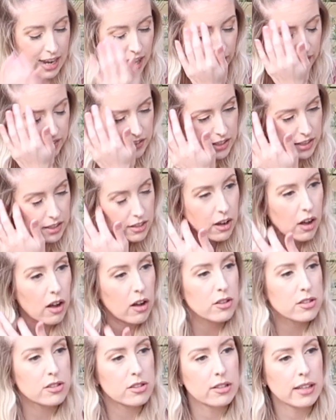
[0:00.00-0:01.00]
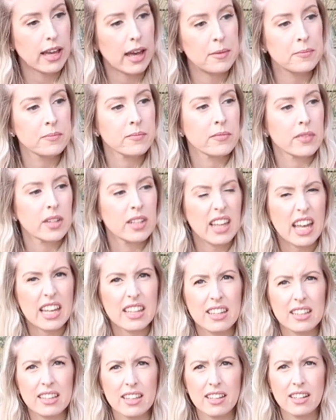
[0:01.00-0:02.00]
And then you can also get
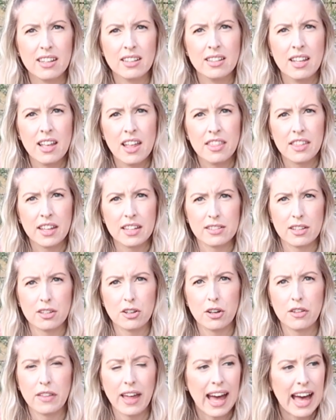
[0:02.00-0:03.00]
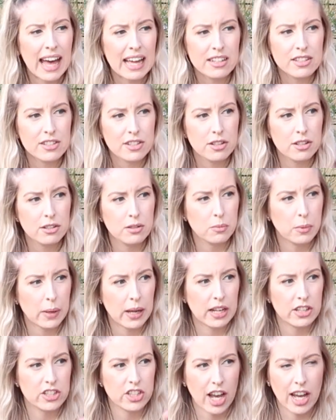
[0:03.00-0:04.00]
like the little things that go on the handle,
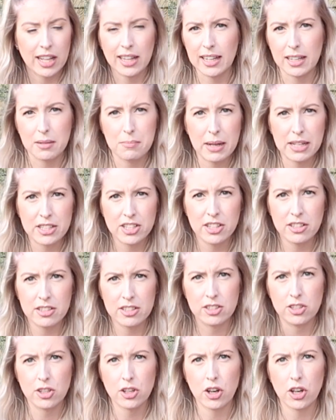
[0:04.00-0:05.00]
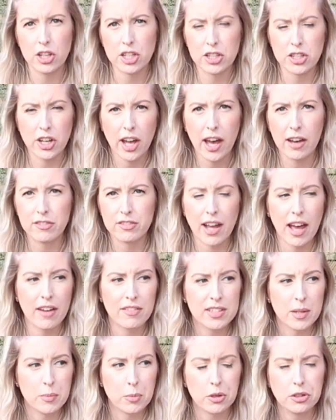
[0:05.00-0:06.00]
which are like mittens, so you don't have to
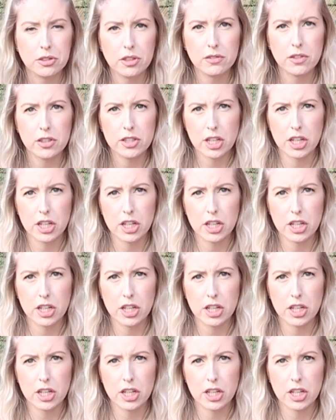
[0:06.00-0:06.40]
have separate gloves on.